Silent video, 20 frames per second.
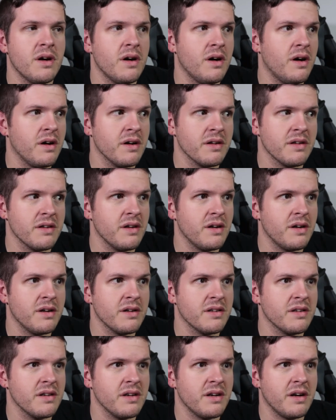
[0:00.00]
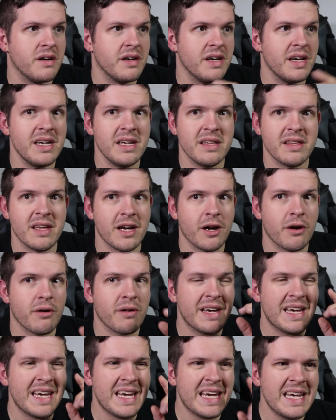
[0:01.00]
on anything. Or
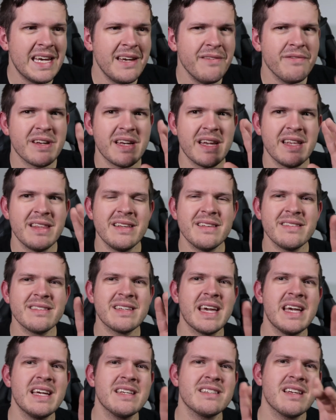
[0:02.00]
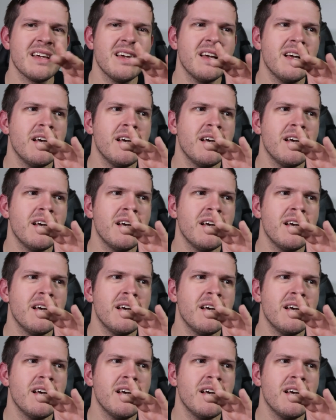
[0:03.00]
even, in this case,